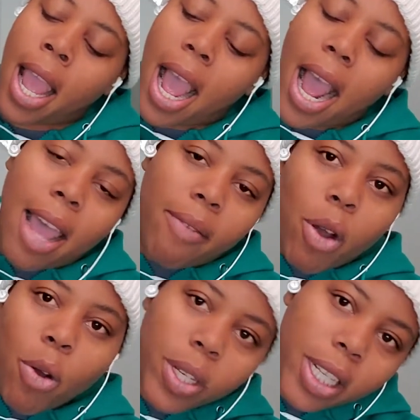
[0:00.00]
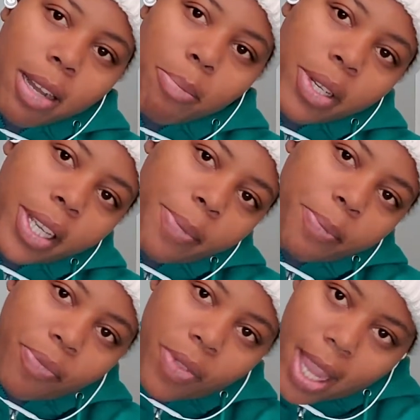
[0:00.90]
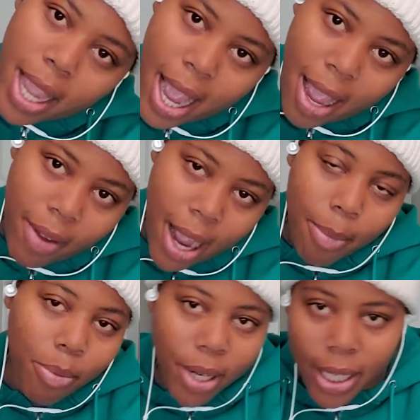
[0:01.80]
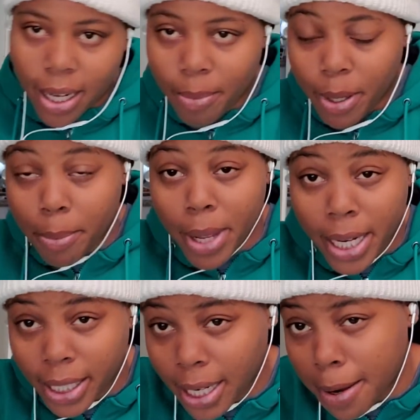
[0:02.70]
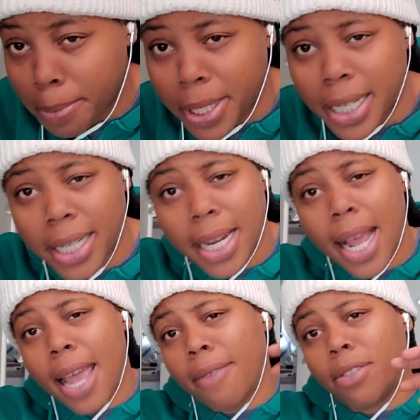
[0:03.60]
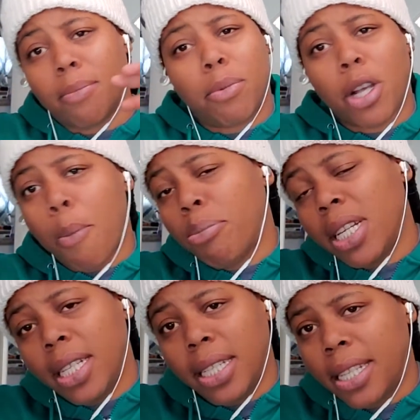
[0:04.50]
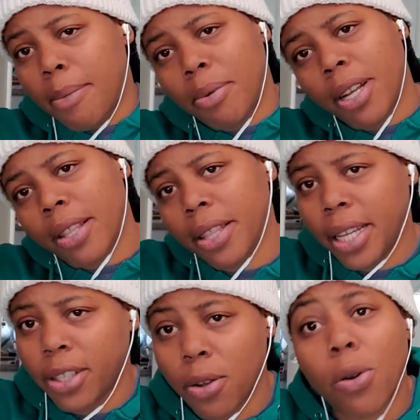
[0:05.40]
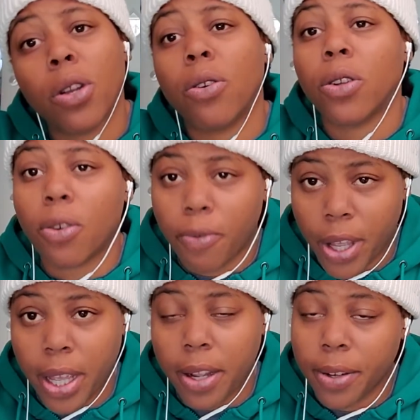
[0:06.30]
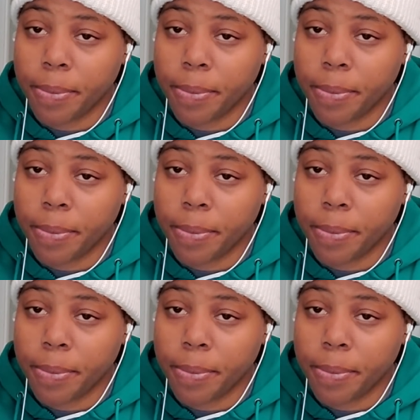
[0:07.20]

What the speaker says: I have a holding company, I have an operating company, a managing company, and then I have some completely separate other things going on over here.